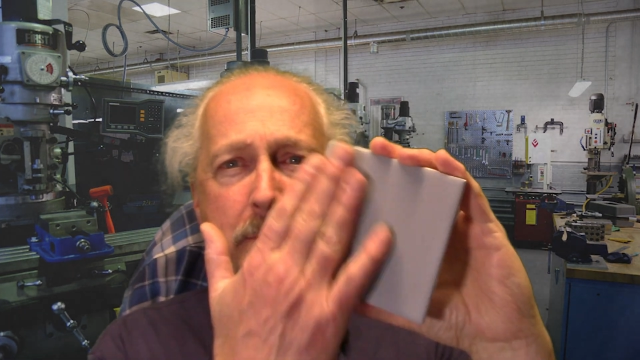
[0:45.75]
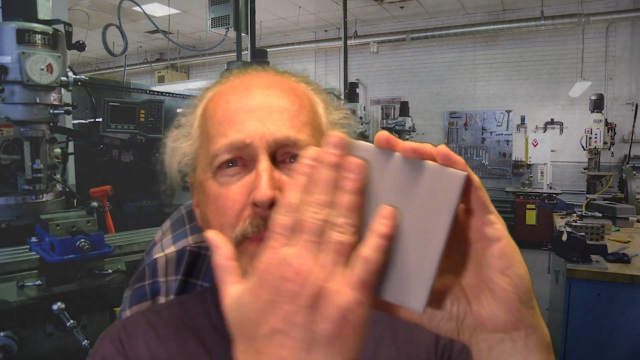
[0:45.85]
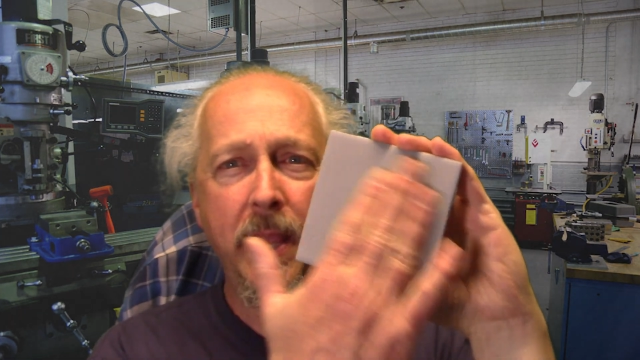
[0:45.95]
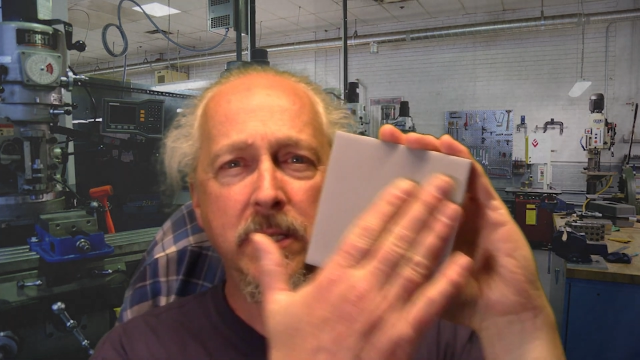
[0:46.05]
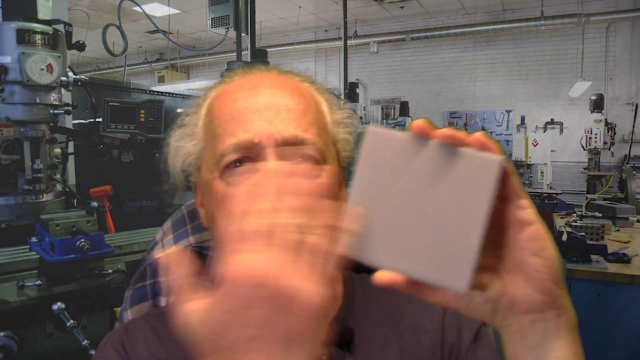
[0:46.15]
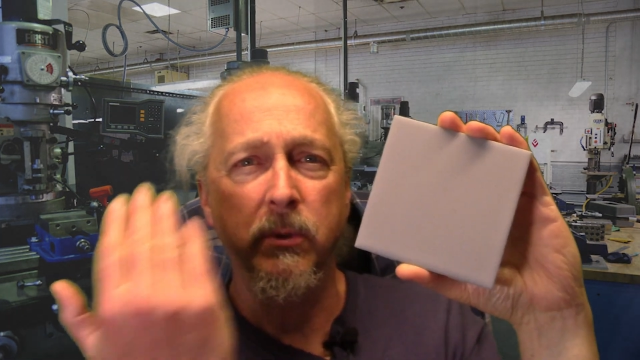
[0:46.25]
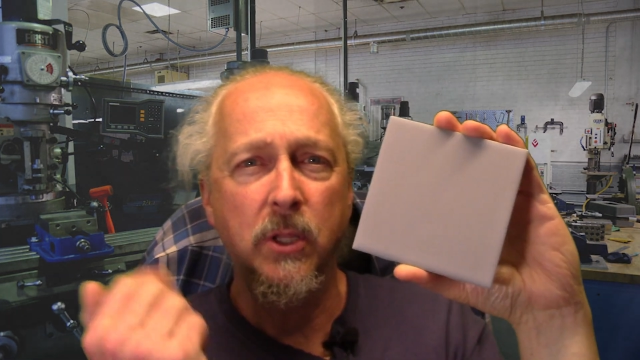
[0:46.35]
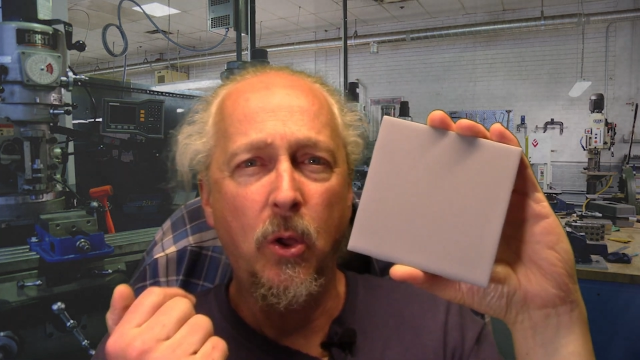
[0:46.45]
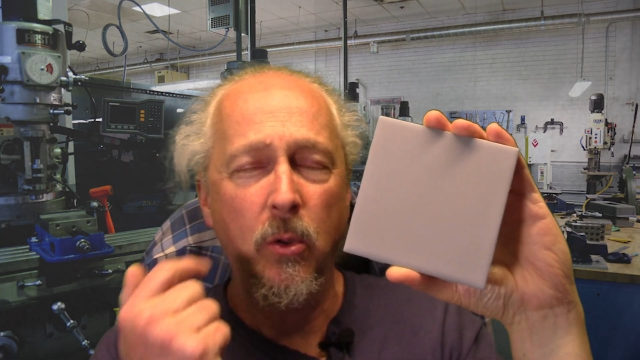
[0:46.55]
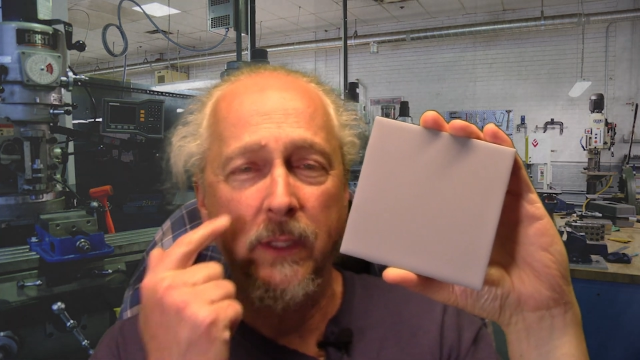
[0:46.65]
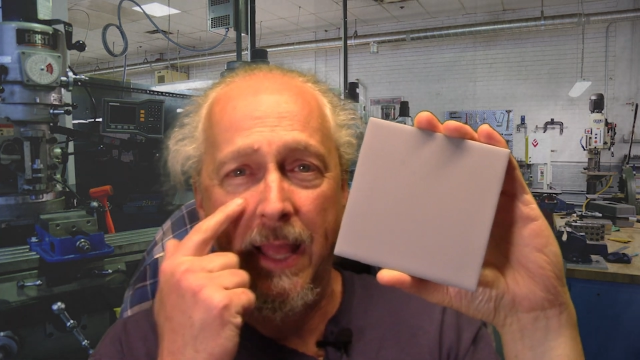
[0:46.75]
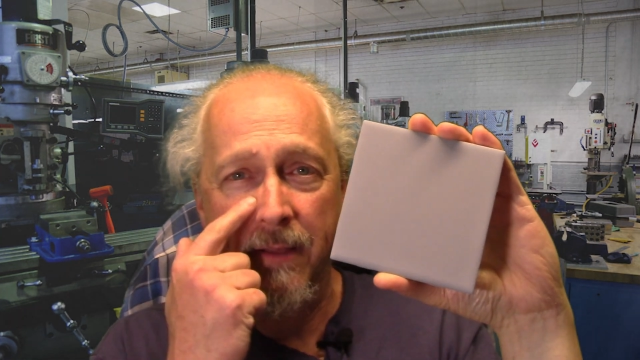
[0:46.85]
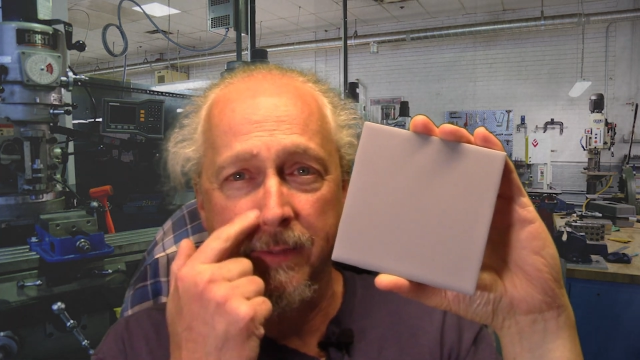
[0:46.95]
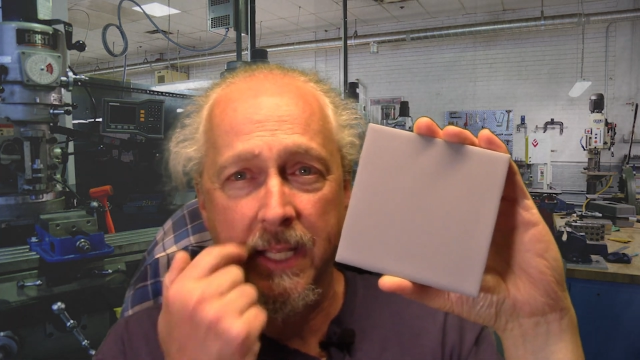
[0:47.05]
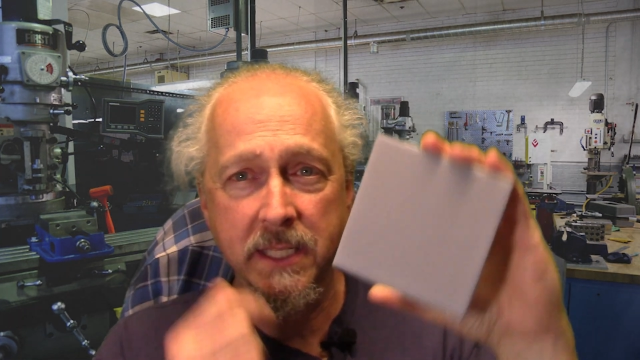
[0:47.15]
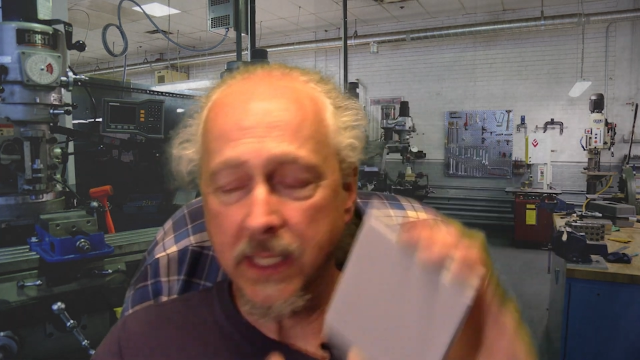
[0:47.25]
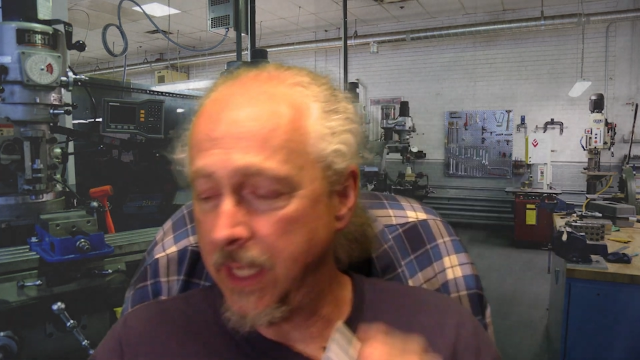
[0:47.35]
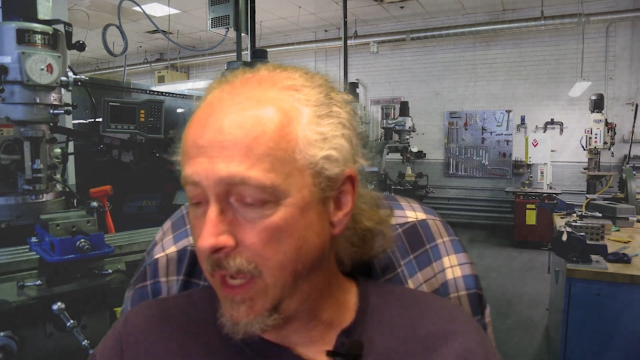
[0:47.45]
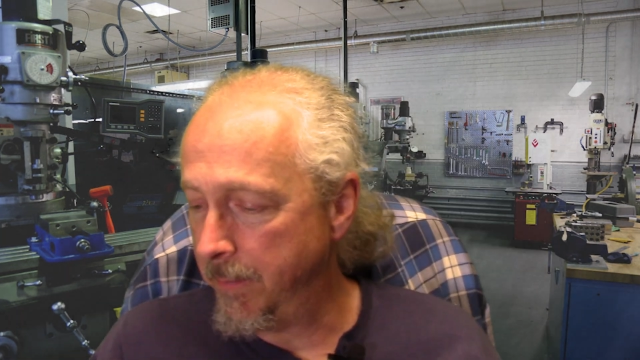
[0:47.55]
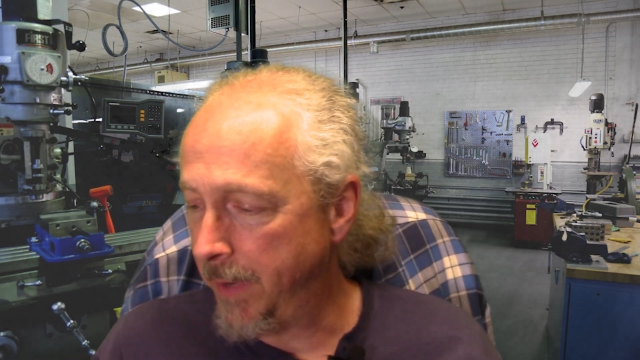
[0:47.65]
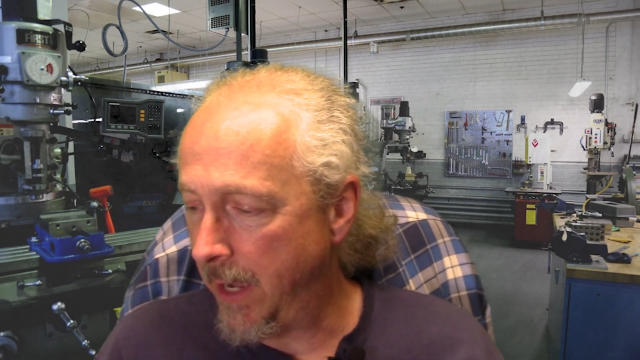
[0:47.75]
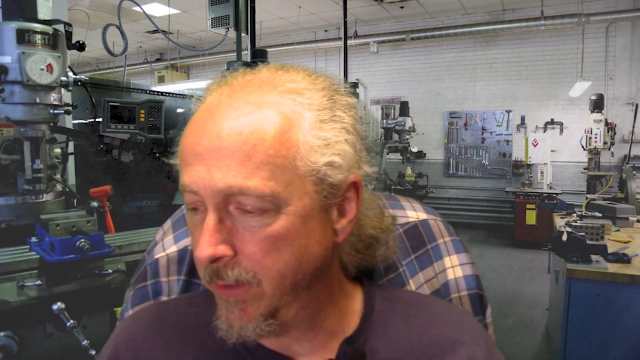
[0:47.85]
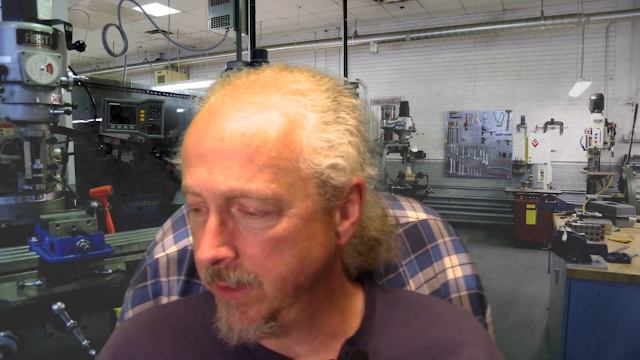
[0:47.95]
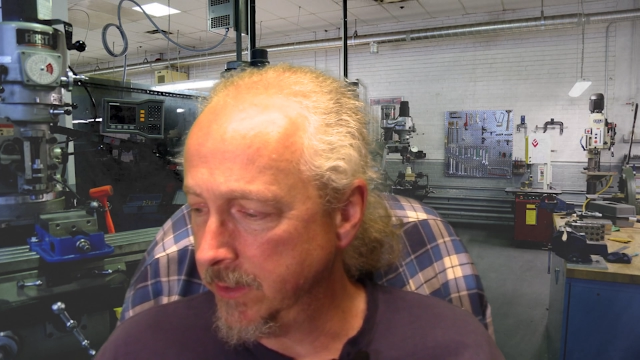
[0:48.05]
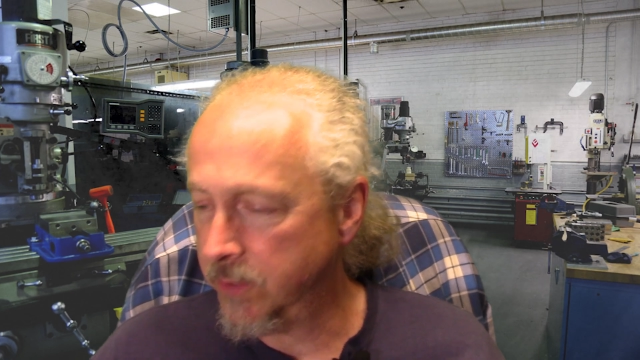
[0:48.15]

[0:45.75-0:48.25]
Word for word: painted with the cold galvanizing compound.